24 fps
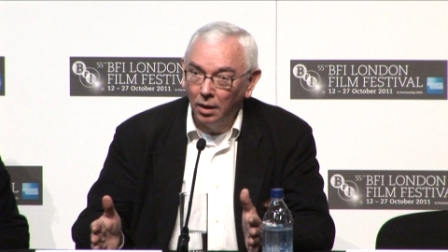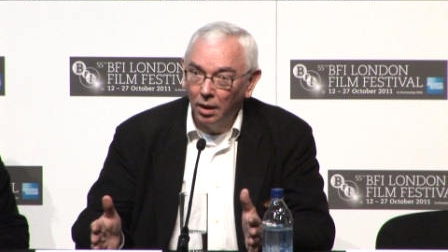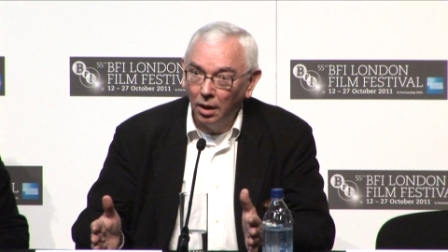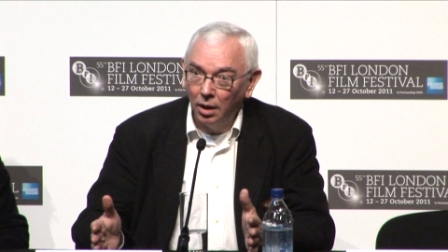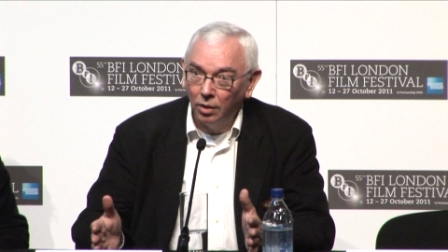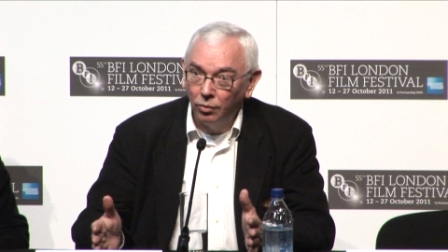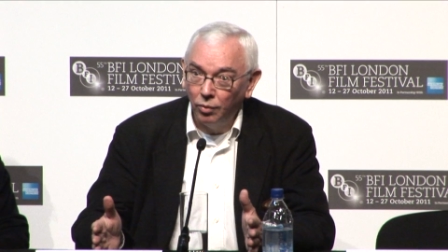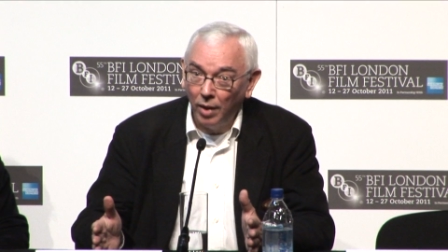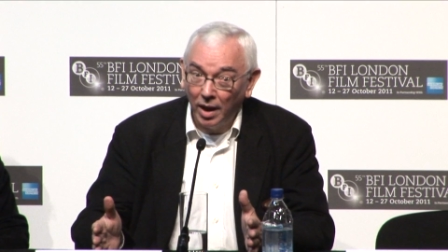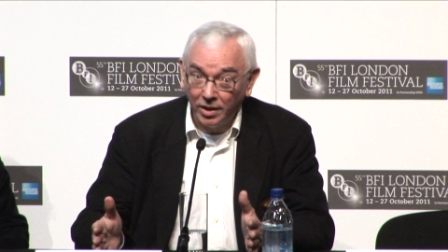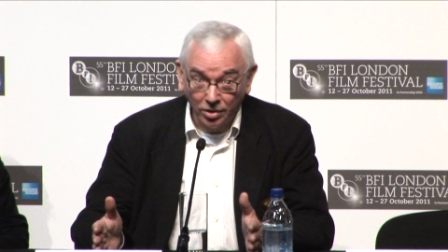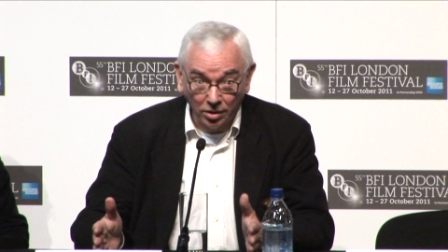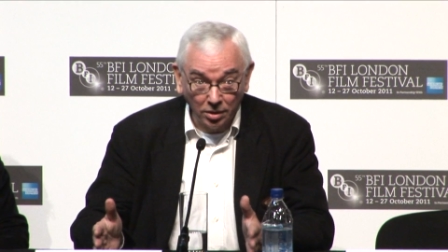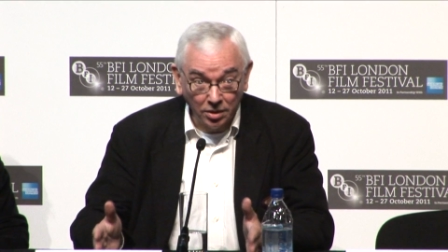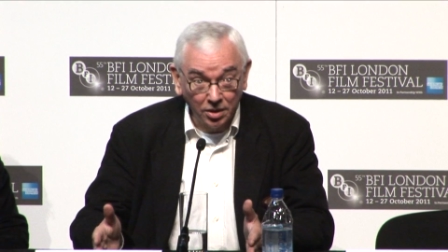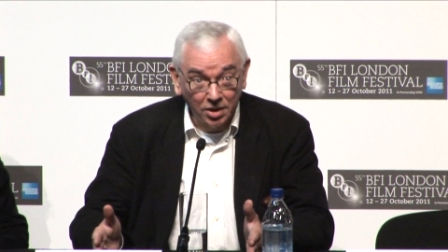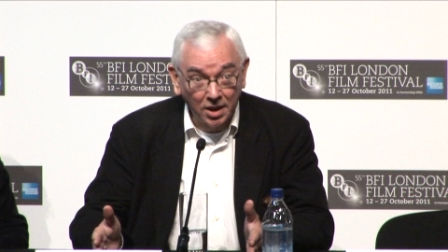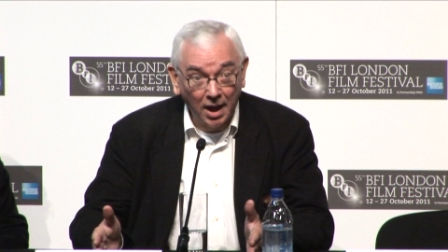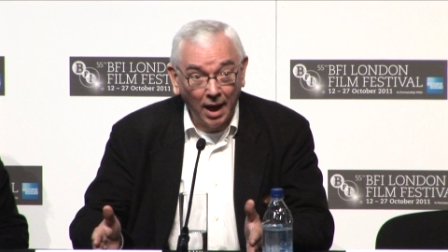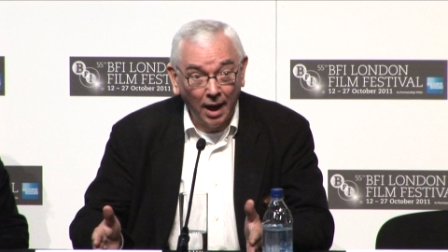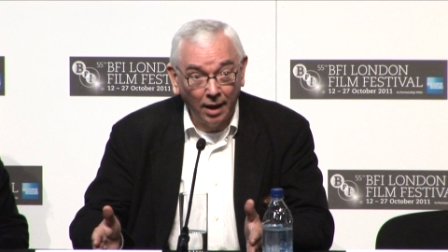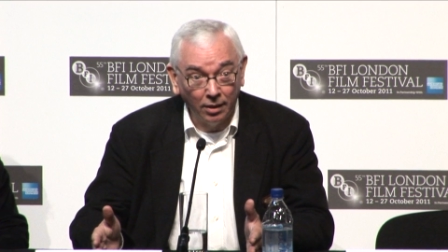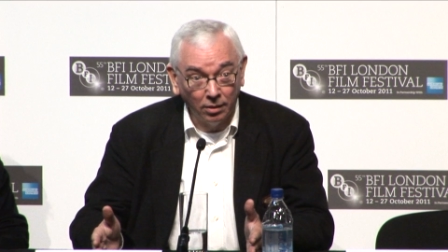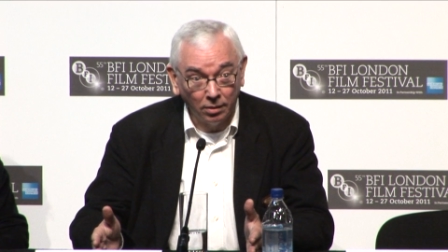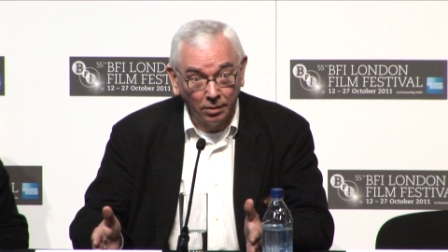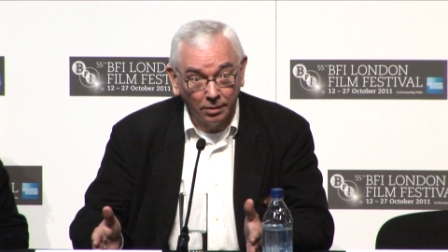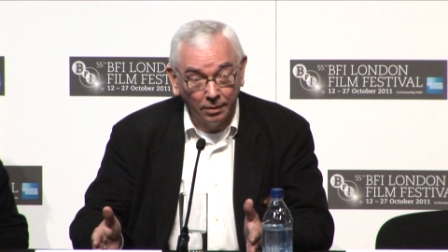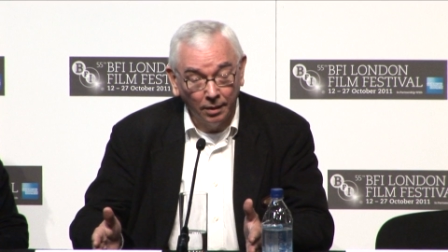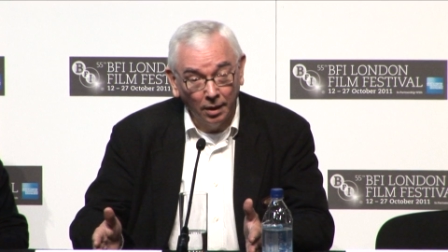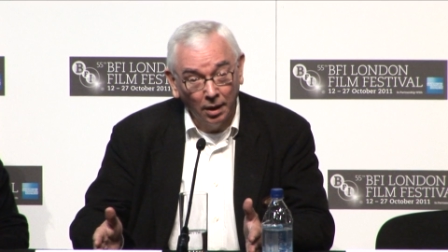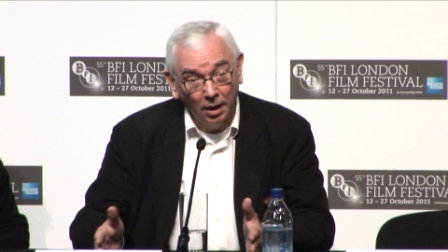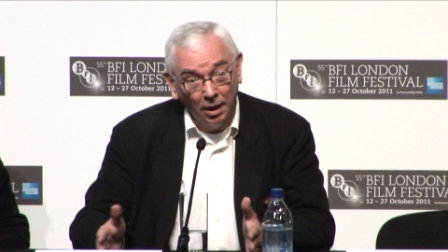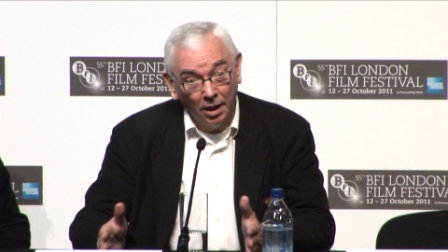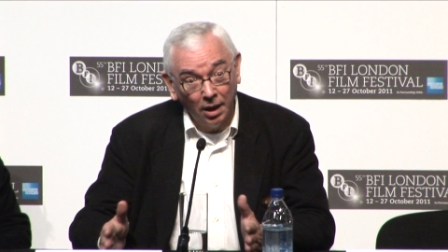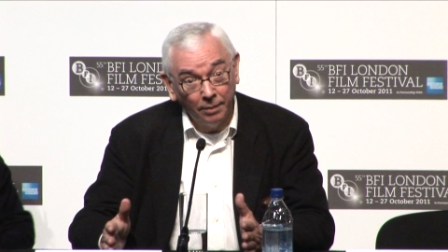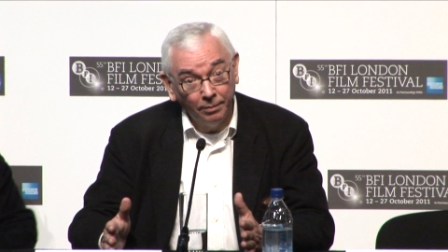Rattigan's canon.
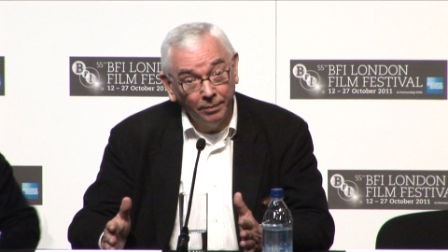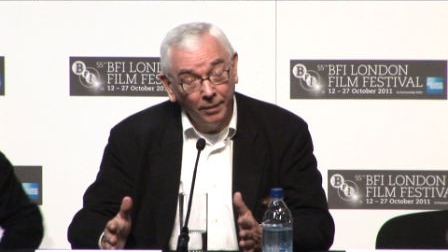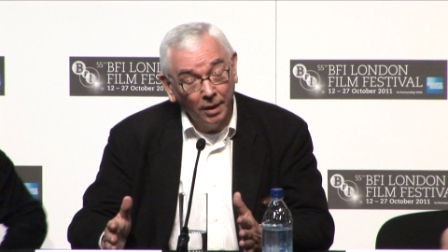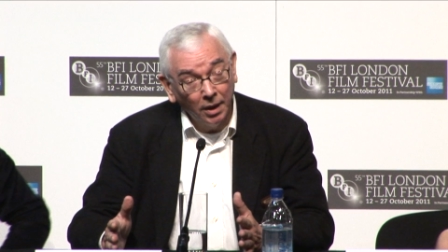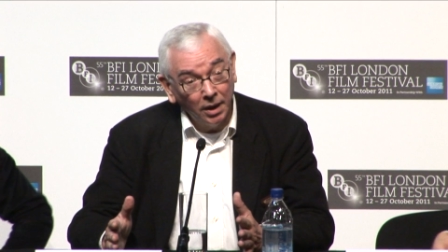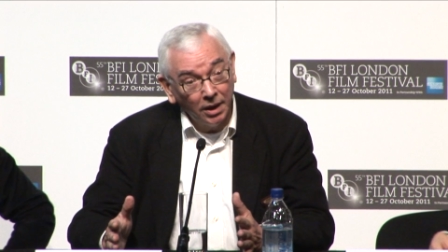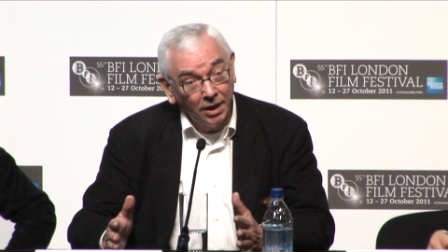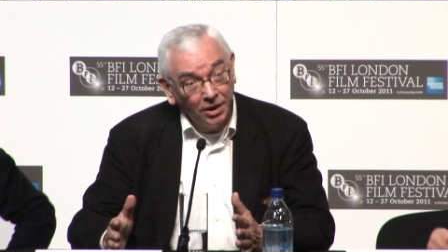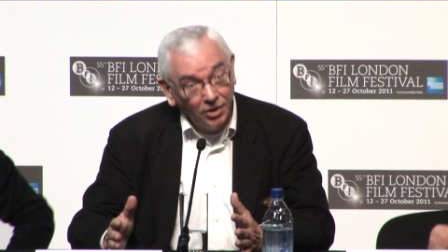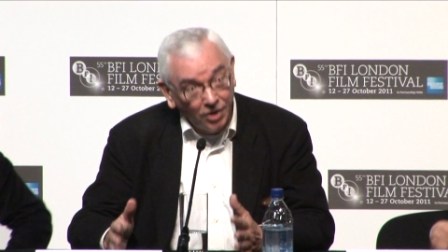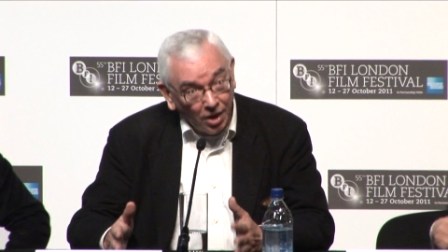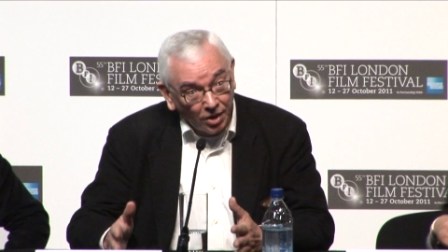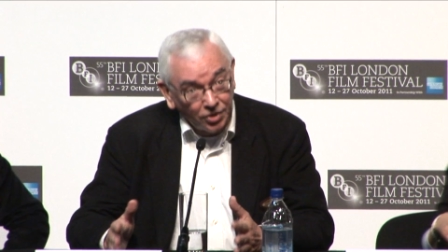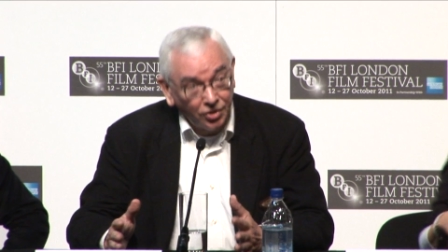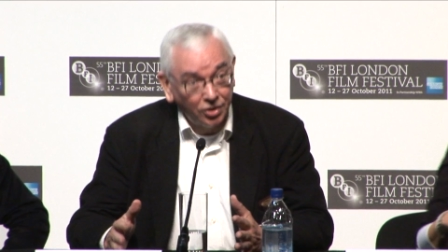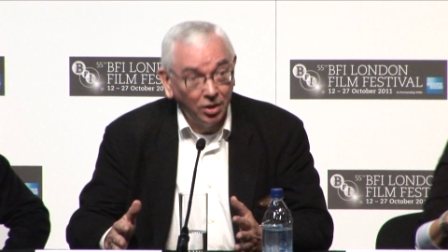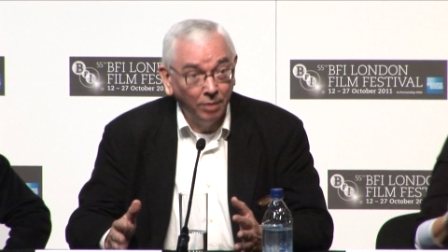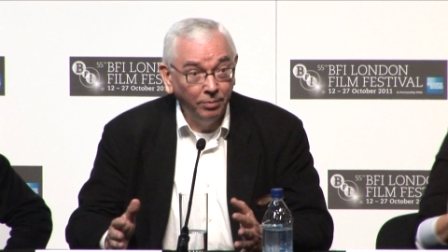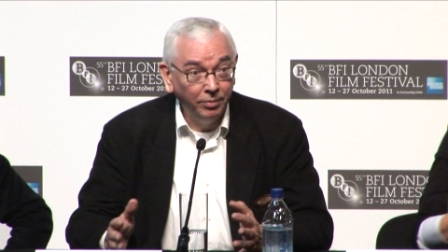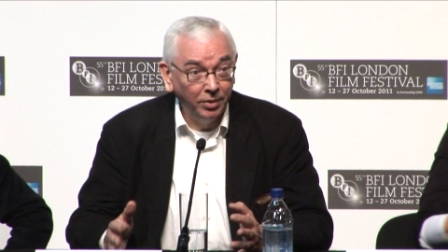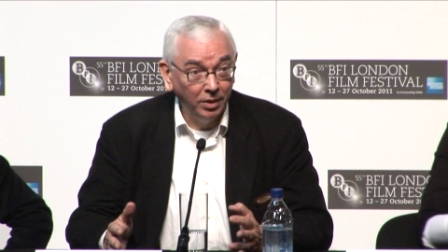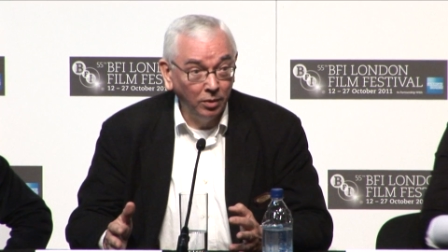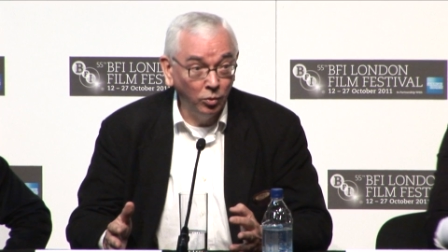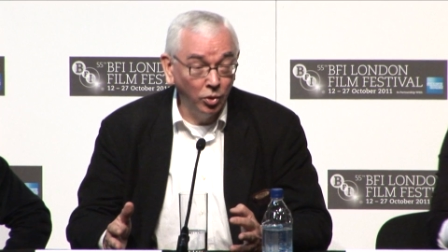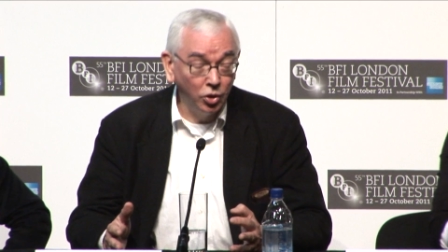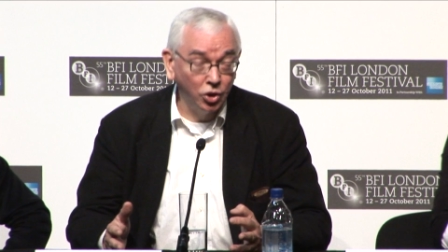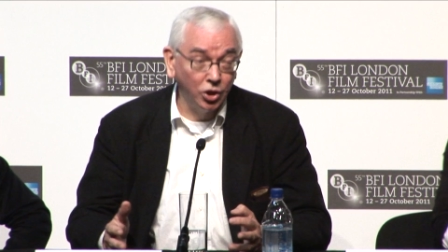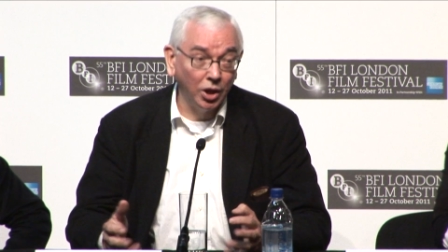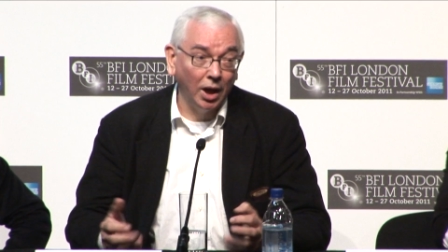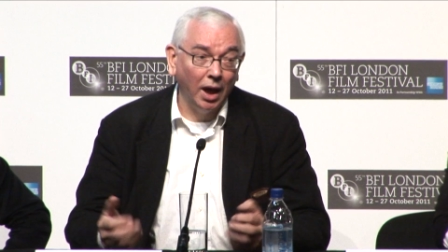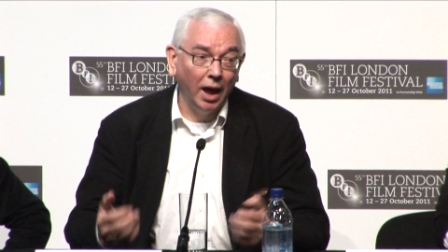He does something which